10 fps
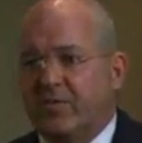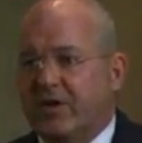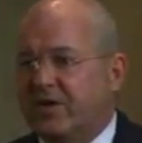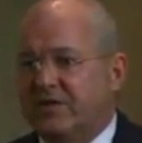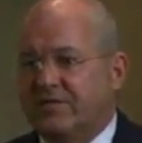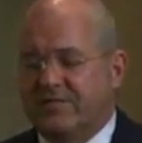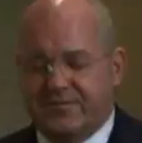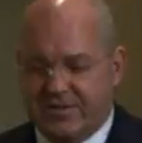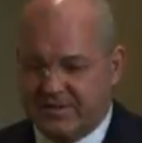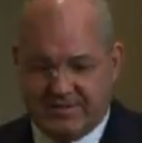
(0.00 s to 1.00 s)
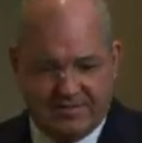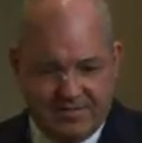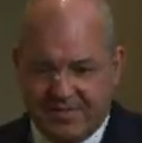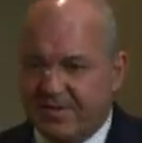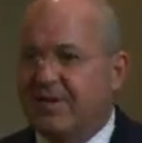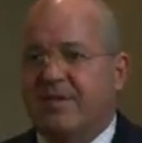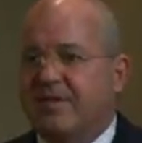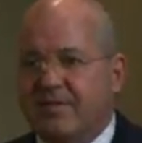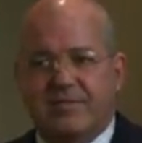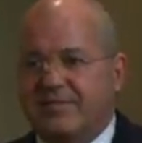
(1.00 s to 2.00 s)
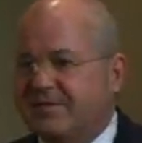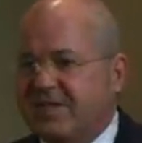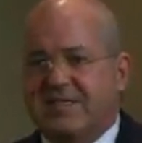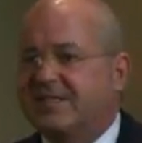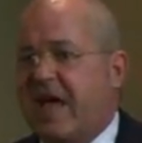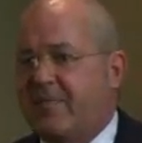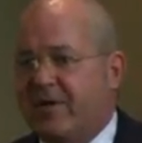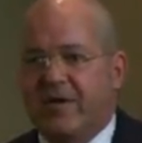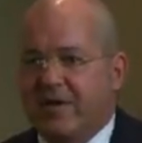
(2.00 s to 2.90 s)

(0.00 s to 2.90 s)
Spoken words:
because of just changes happen.